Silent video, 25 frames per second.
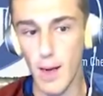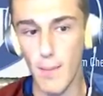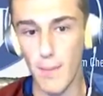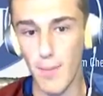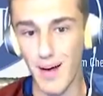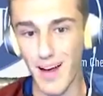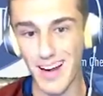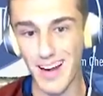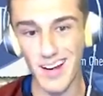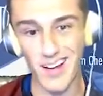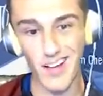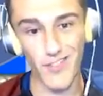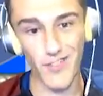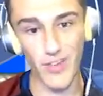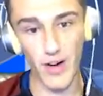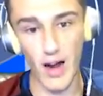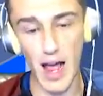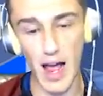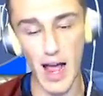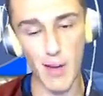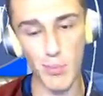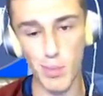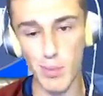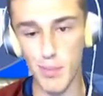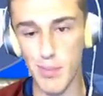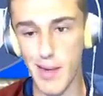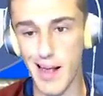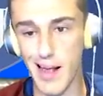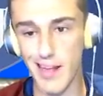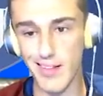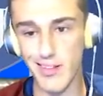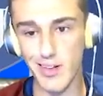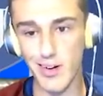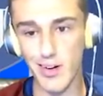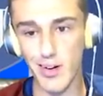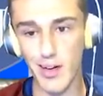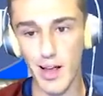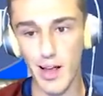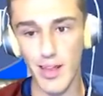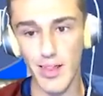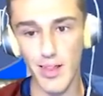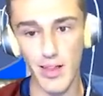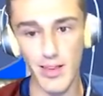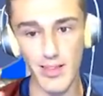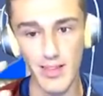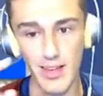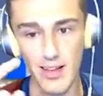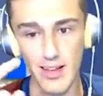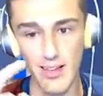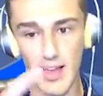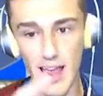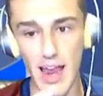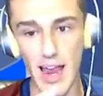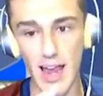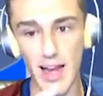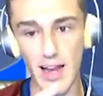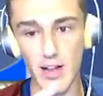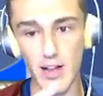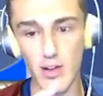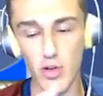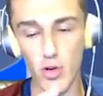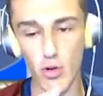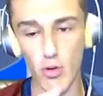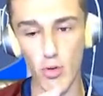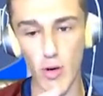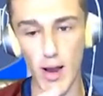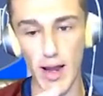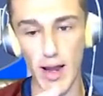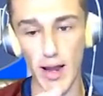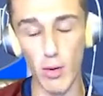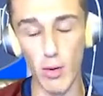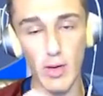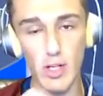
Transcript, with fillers: But for Hybrid Master, this needs 82 rating.